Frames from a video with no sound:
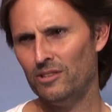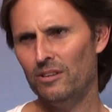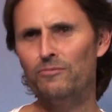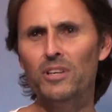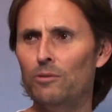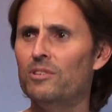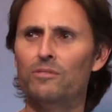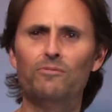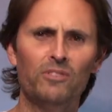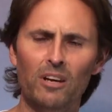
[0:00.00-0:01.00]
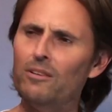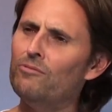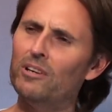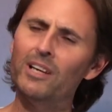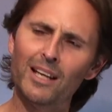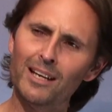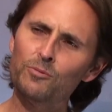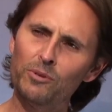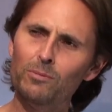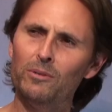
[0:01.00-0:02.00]
So fear is a very, very
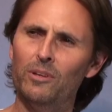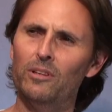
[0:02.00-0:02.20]
large problem